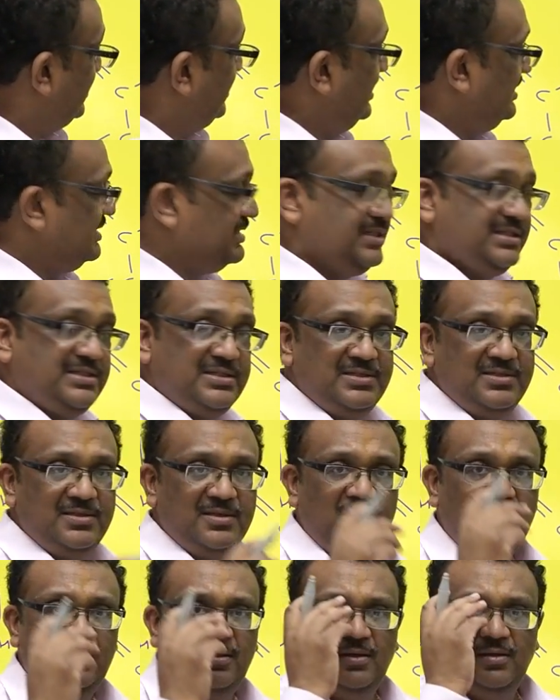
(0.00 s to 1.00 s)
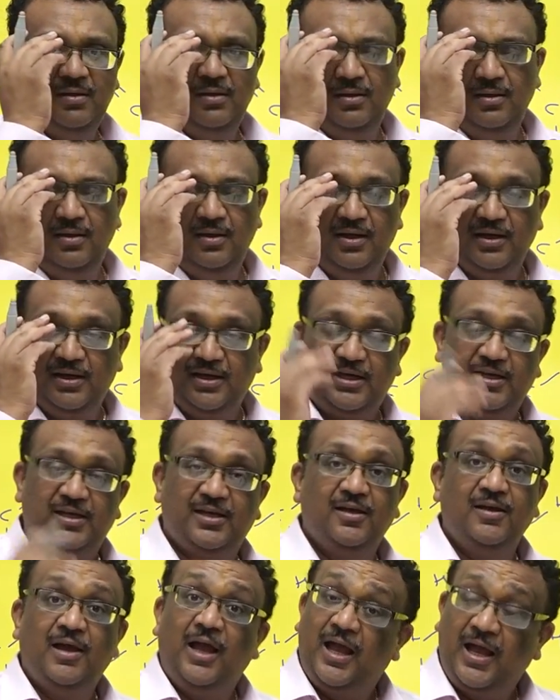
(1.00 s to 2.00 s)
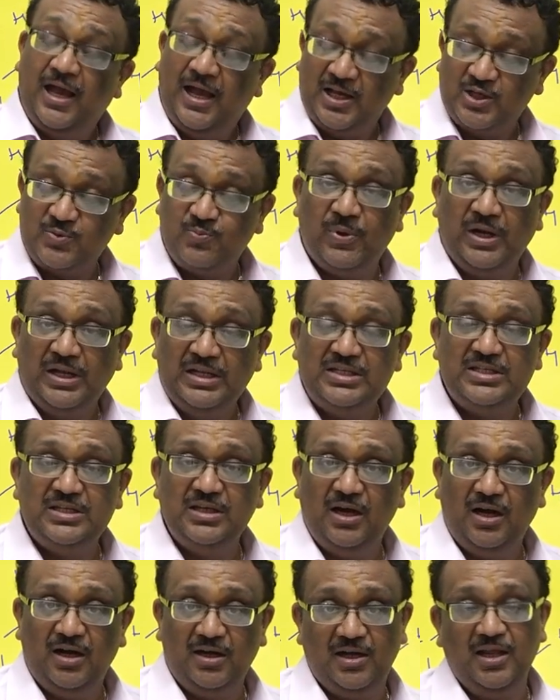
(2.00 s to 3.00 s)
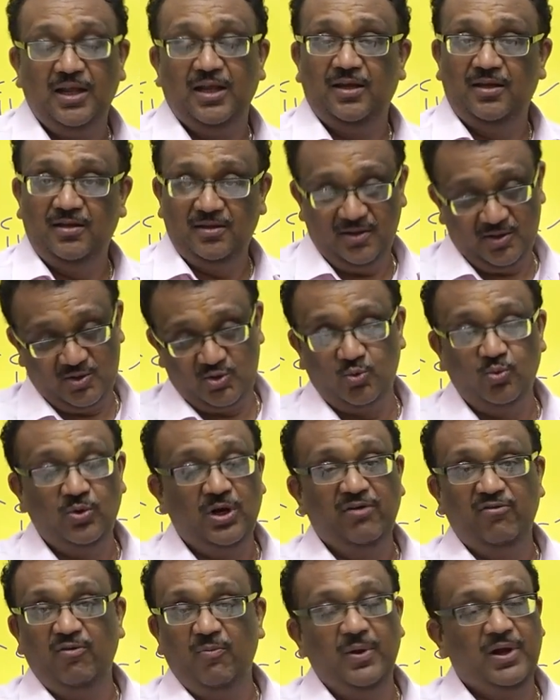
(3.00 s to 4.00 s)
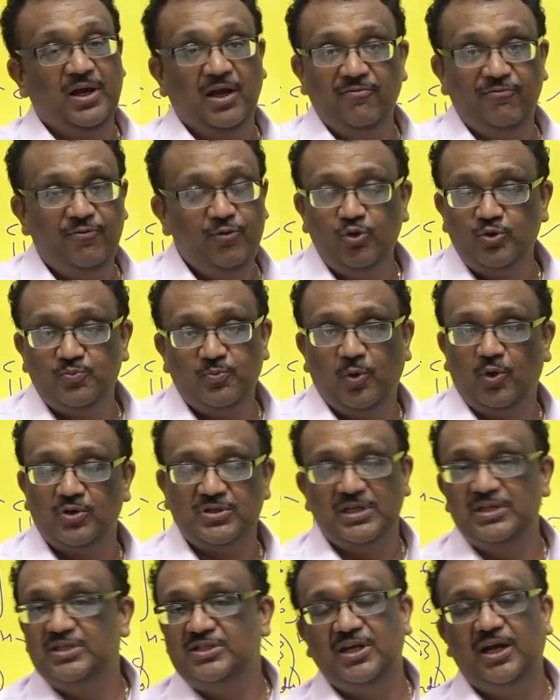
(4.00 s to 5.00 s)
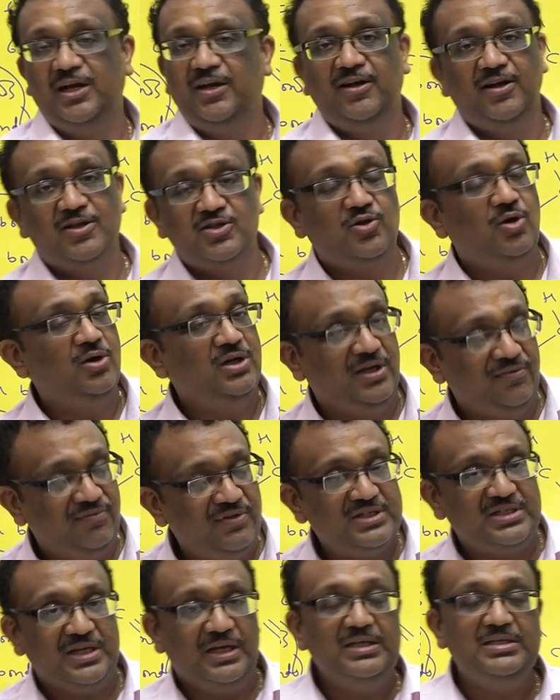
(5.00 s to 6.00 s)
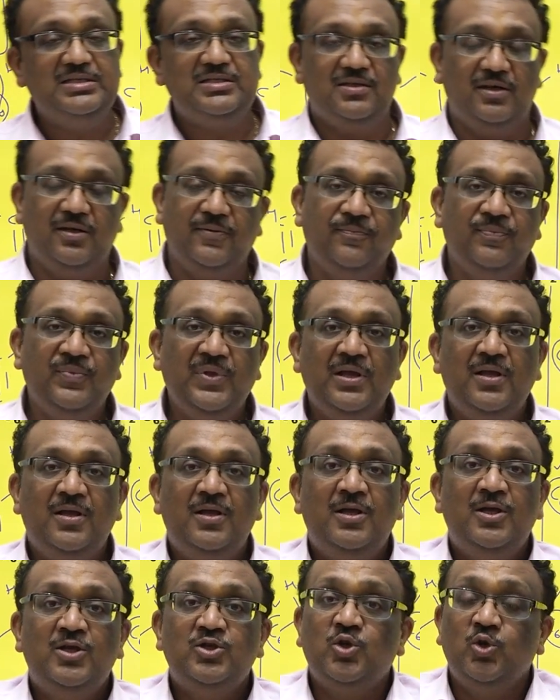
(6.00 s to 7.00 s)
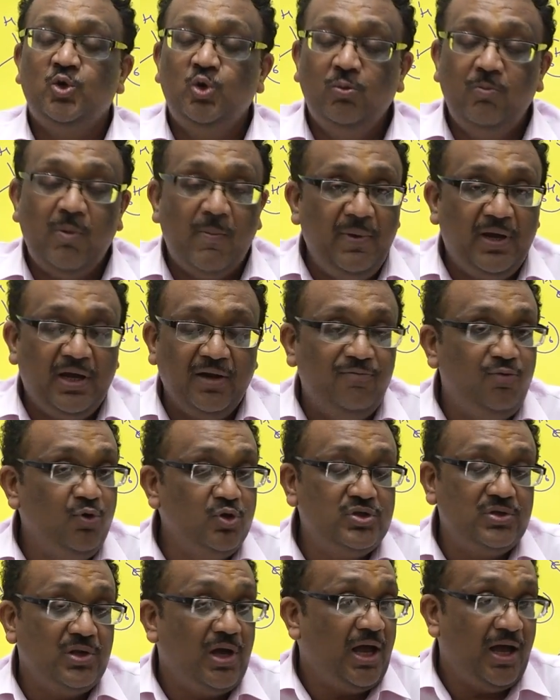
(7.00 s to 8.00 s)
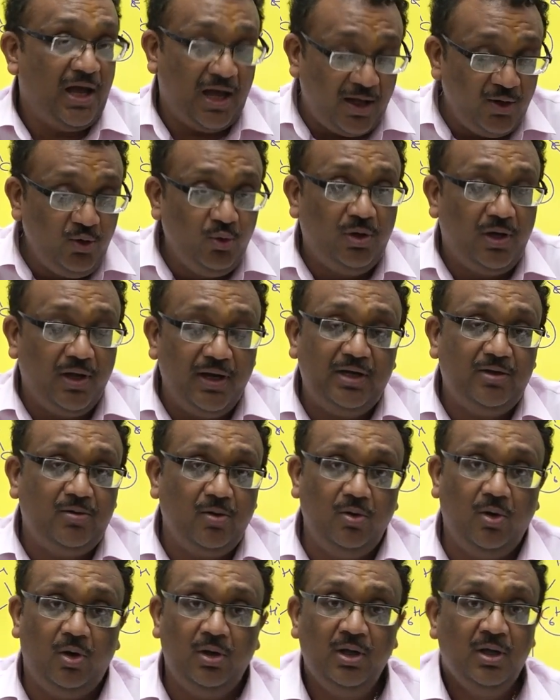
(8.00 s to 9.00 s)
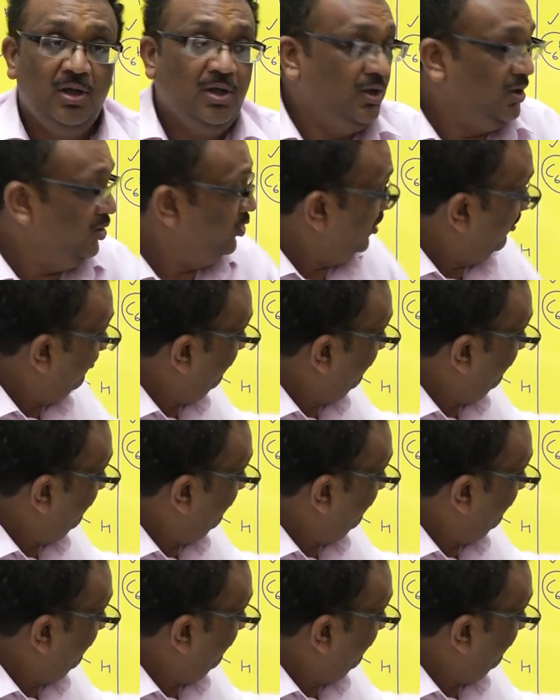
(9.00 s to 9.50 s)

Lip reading: this, as per NCERT, the student will be confused because NCERT does not give this answer. So you may be confused, are you correct or not? You